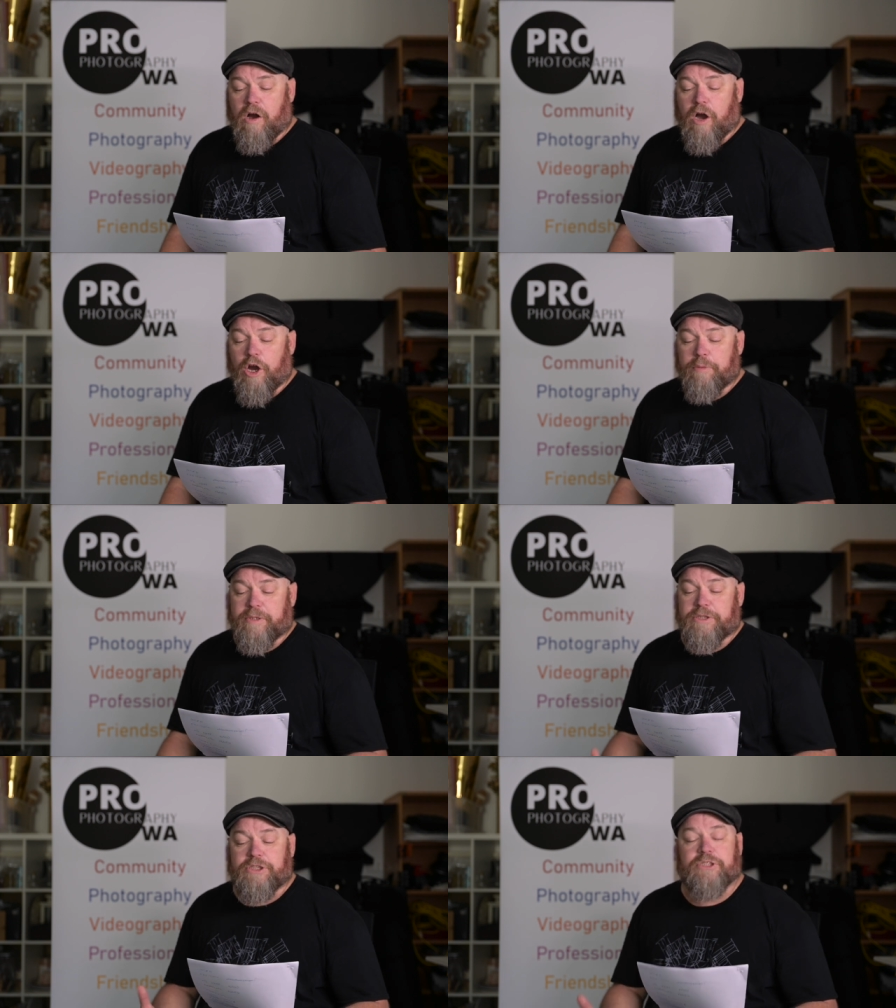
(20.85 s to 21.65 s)

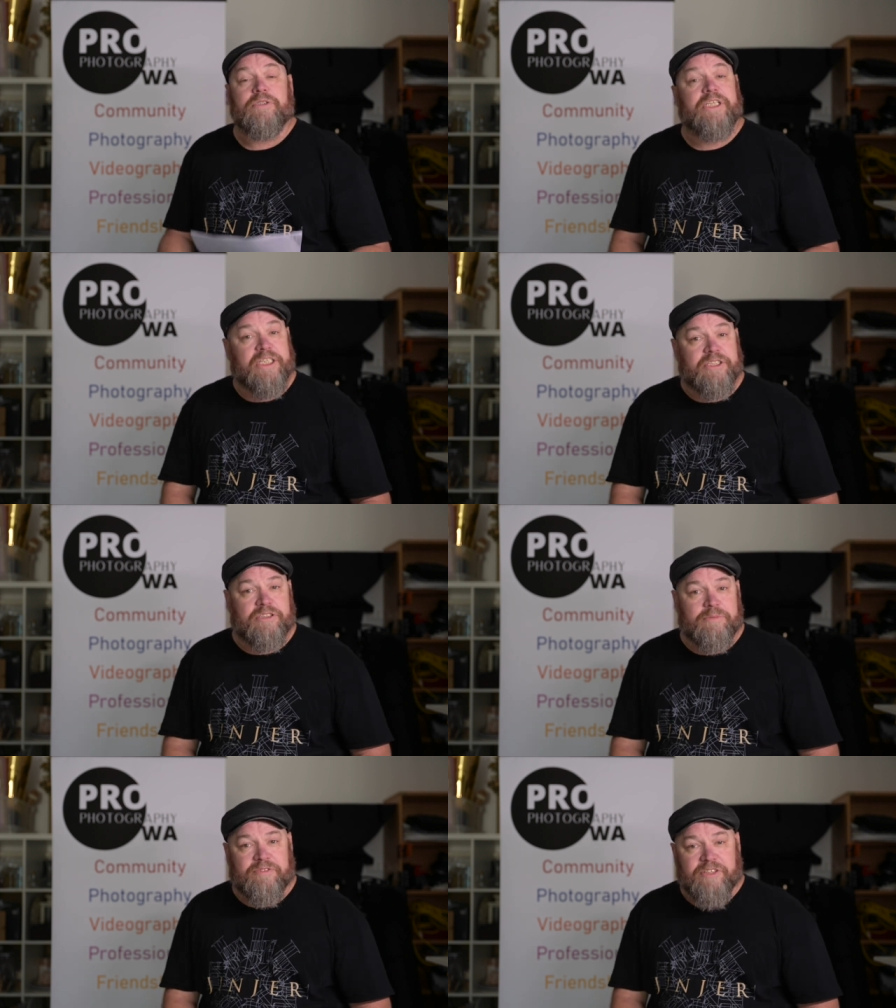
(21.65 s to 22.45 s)
open to
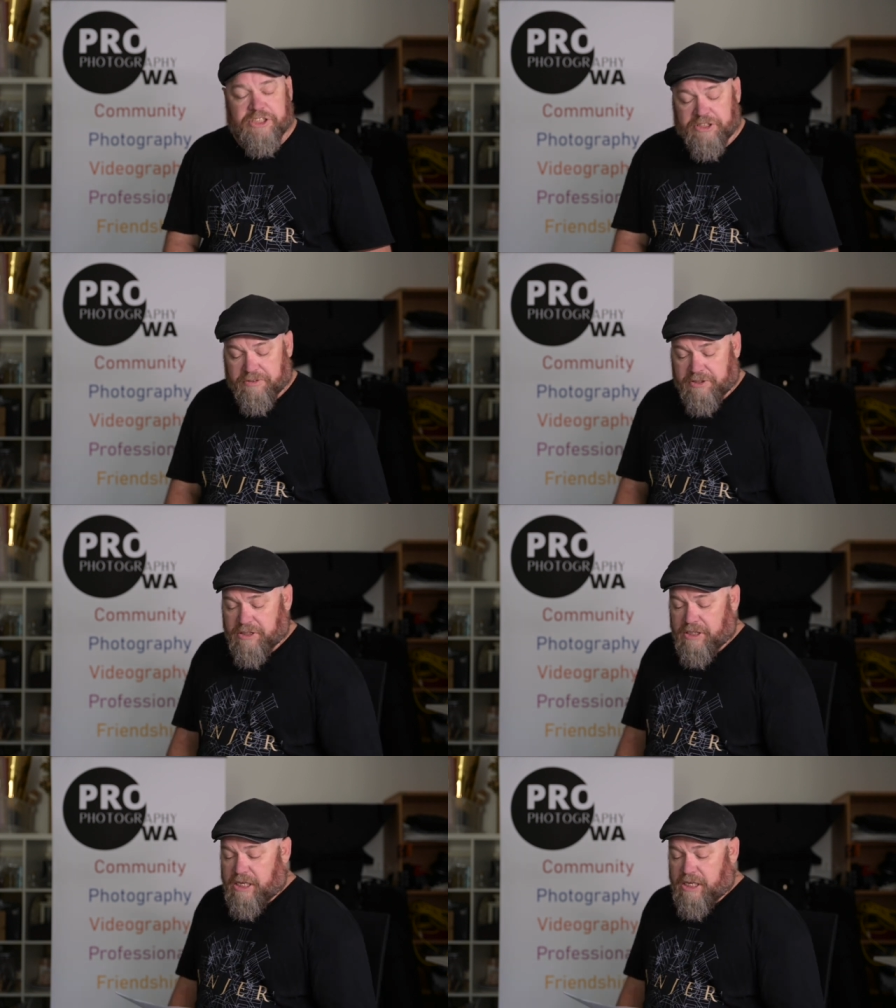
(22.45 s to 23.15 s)
industry professionals.